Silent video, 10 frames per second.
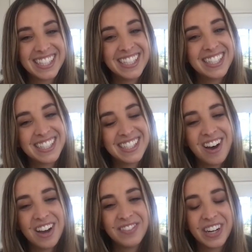It's not
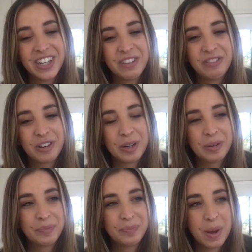very good for
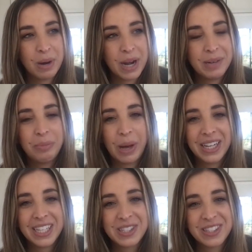my brain, but
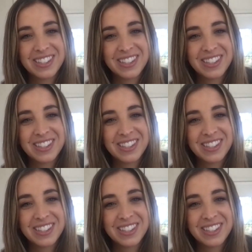it's